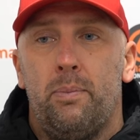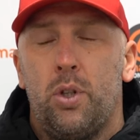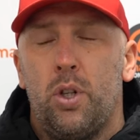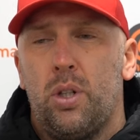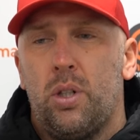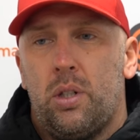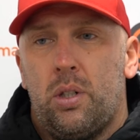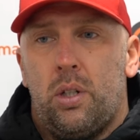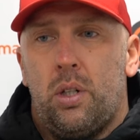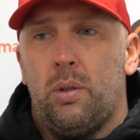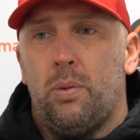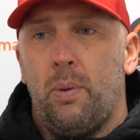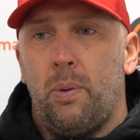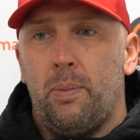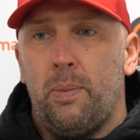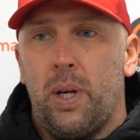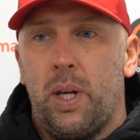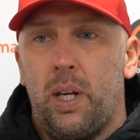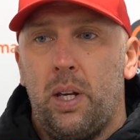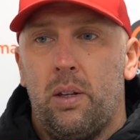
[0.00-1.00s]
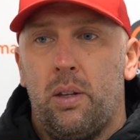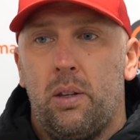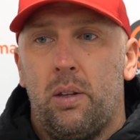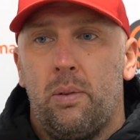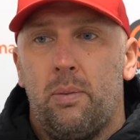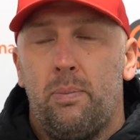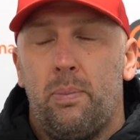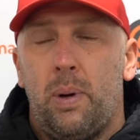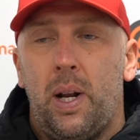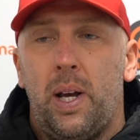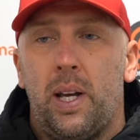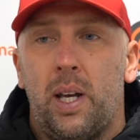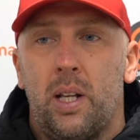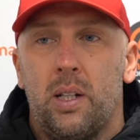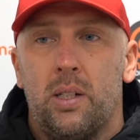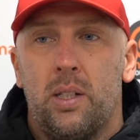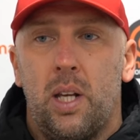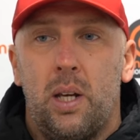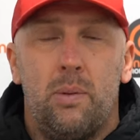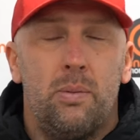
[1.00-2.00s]
Just when we play
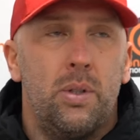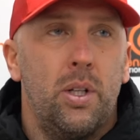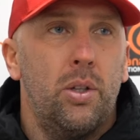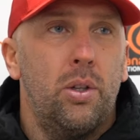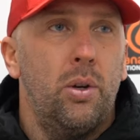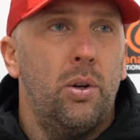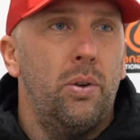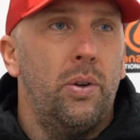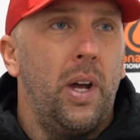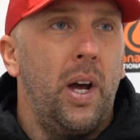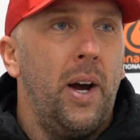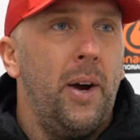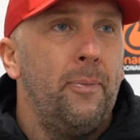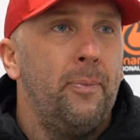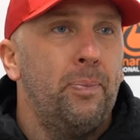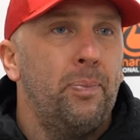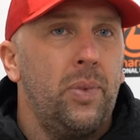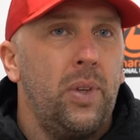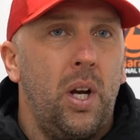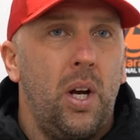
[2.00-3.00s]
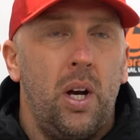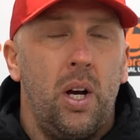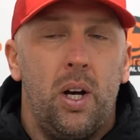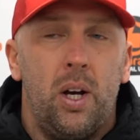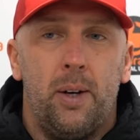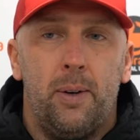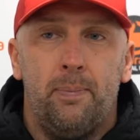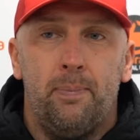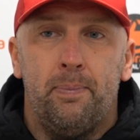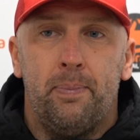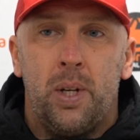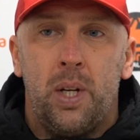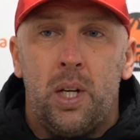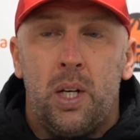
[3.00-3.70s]
against teams that do that, and